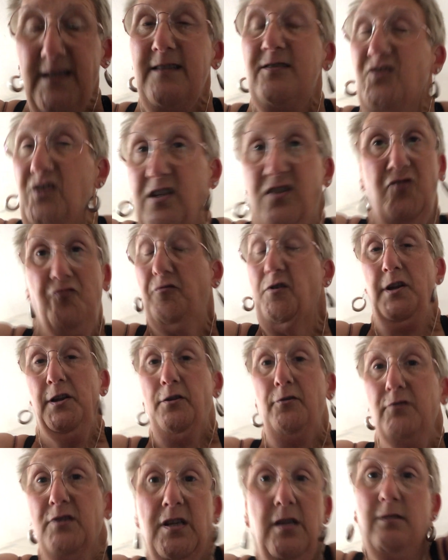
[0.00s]
just
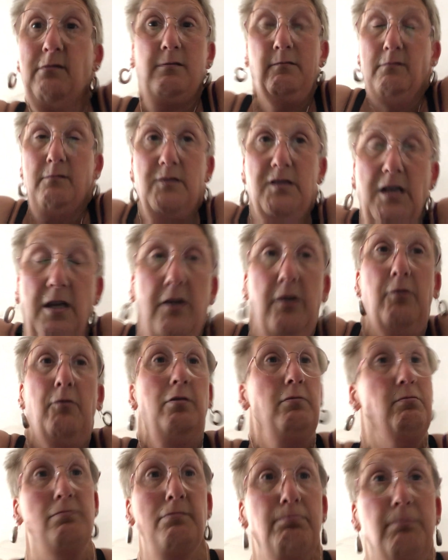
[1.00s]
rude to
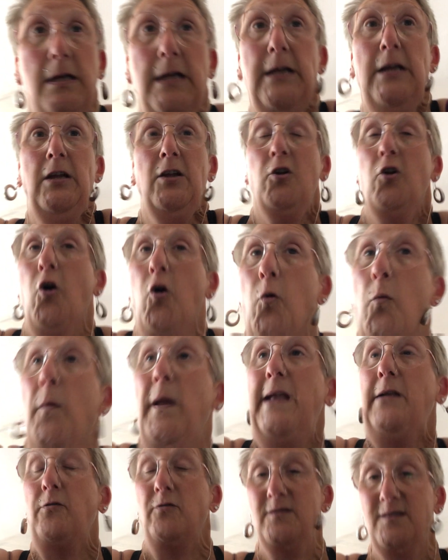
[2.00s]

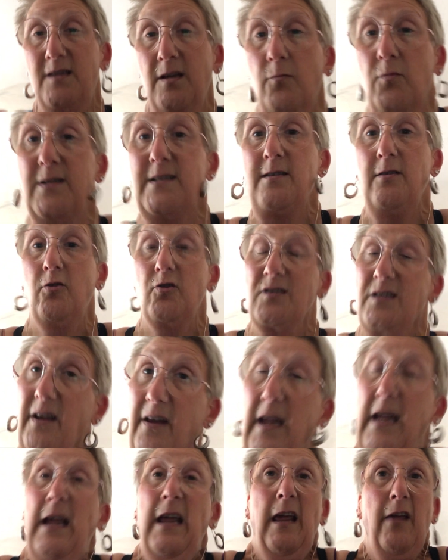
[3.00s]
comment on someone's looks. If
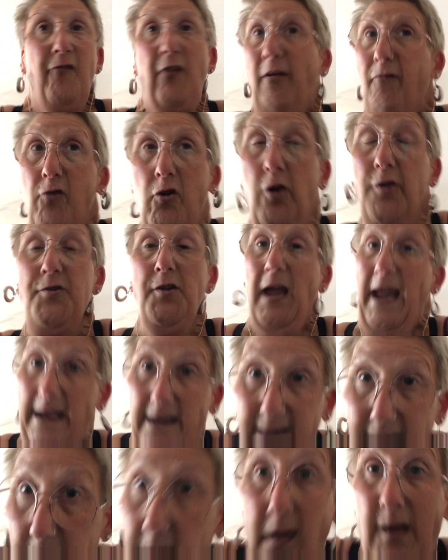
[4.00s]
you haven't got
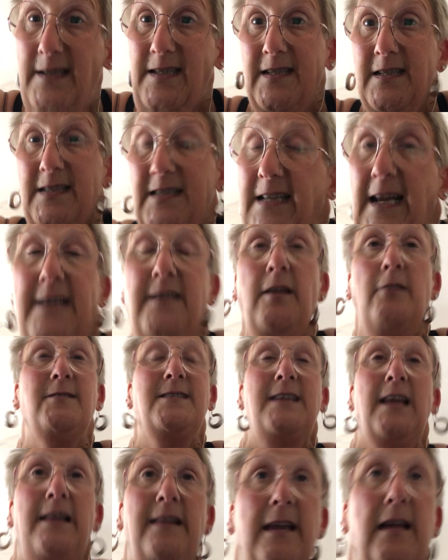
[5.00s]
anything nice to say, don't
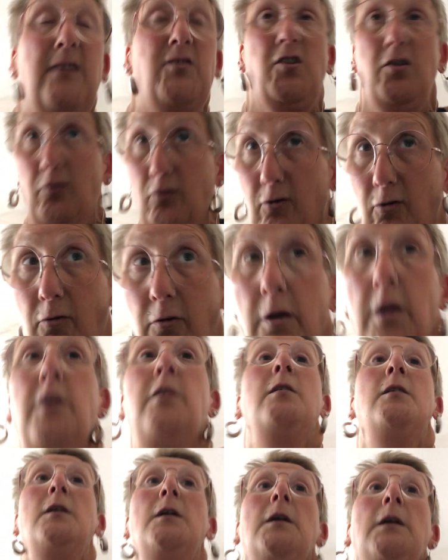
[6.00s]
say anything at all.
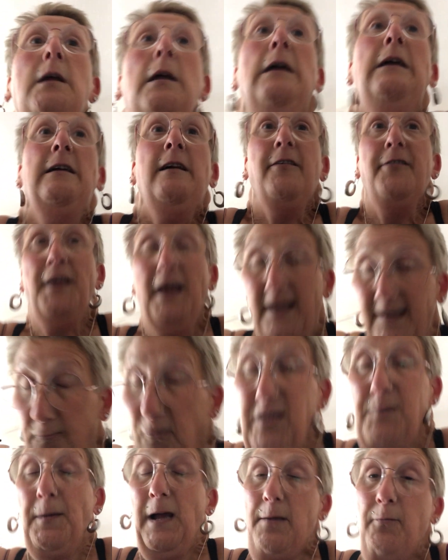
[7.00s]
That
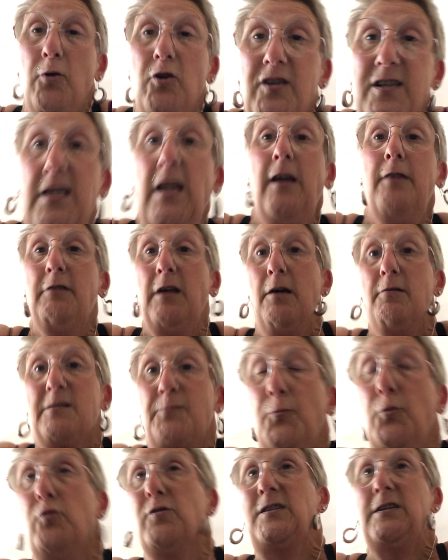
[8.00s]
was my motto that I was
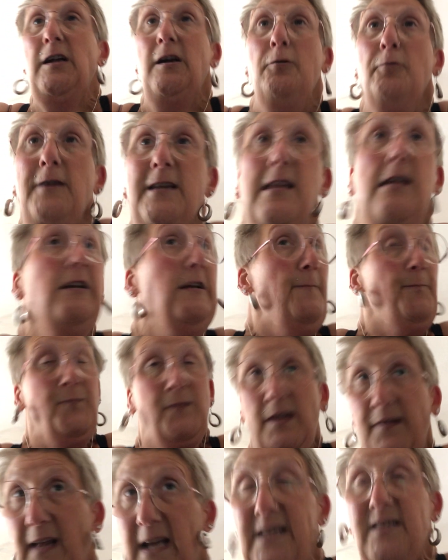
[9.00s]
brought up with.
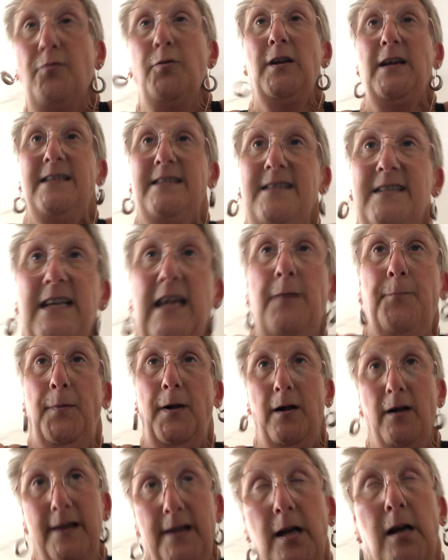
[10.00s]
That's what I stick
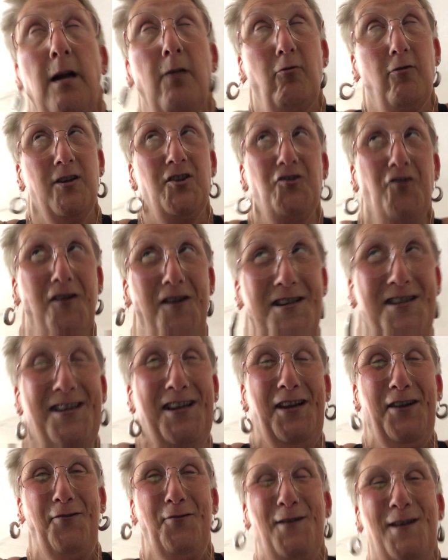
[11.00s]
by, or I try
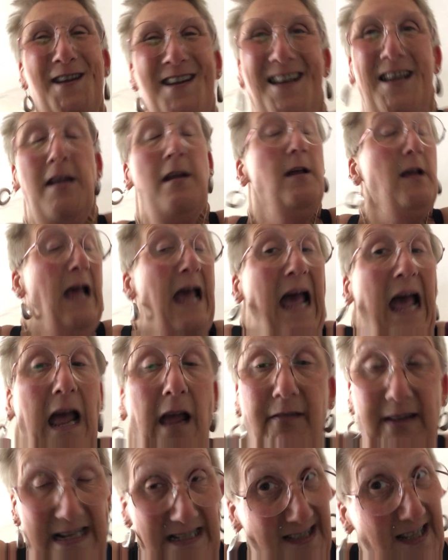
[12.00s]
to.
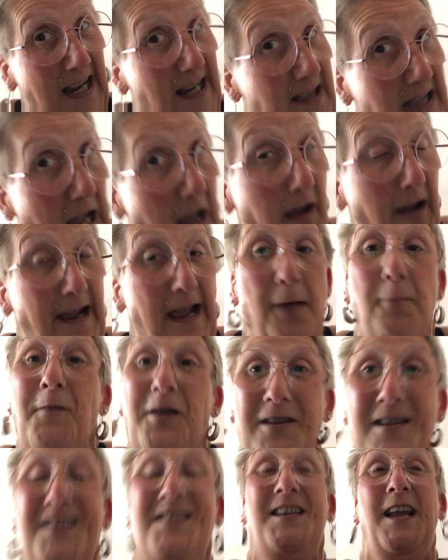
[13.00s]
Having said that, I am
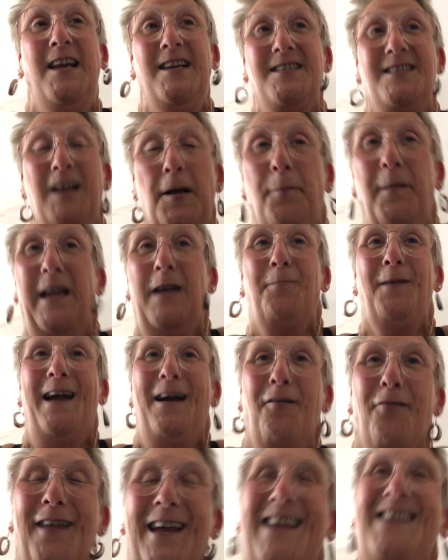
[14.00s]
going to say something
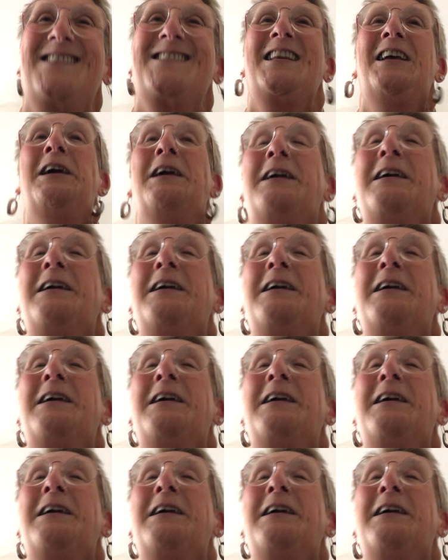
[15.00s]
about this.